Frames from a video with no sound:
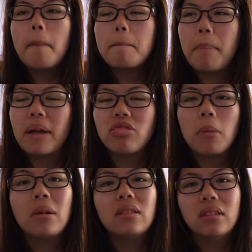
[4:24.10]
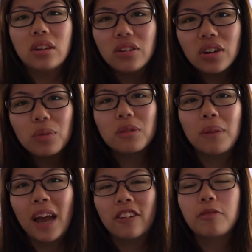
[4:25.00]
but the material was
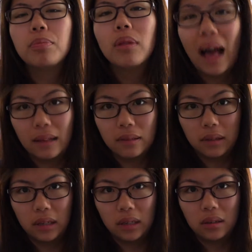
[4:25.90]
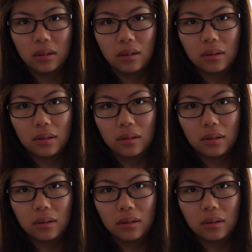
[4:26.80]
made out of plastic.